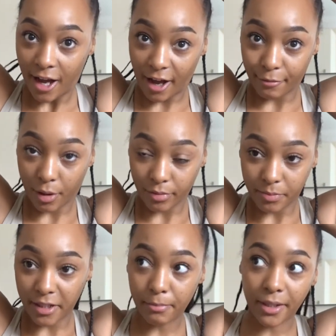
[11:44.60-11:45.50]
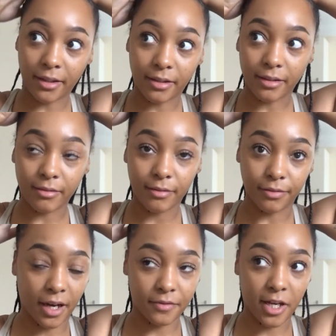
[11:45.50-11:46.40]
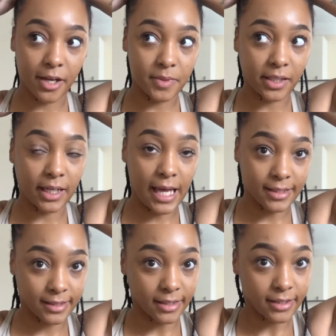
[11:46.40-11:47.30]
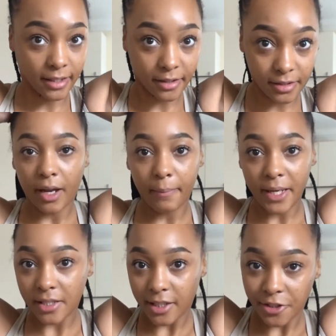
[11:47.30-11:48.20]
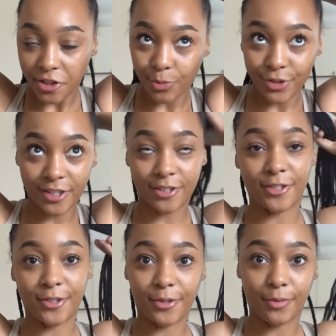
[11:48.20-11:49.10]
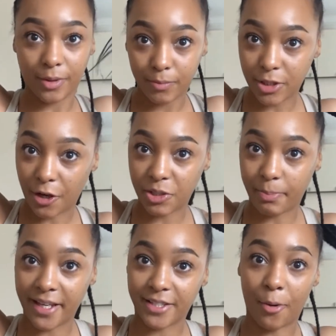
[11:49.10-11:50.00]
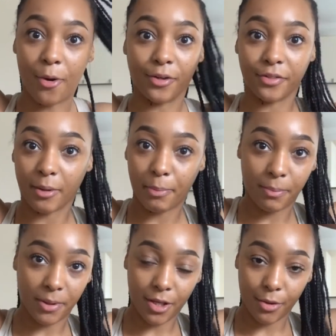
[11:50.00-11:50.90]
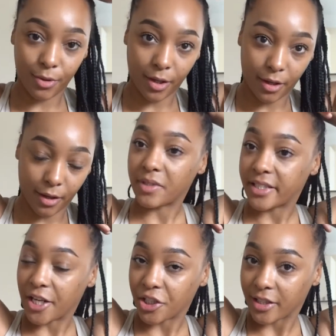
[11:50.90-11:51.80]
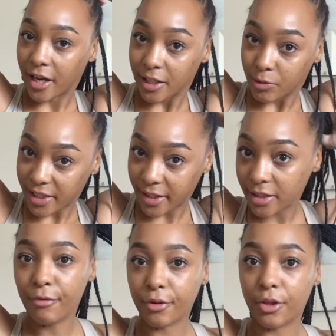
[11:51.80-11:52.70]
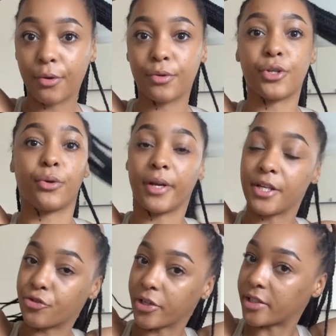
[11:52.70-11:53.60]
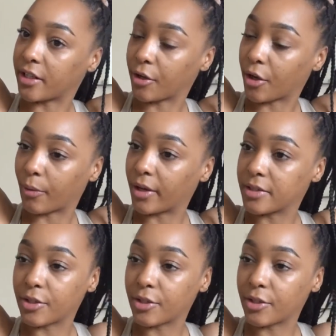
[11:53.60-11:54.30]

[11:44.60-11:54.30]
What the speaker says: I've probably been 5 times in the last 6 days. I basically just wanted to touch base on the puppy yoga session that I did for those who are interested in going.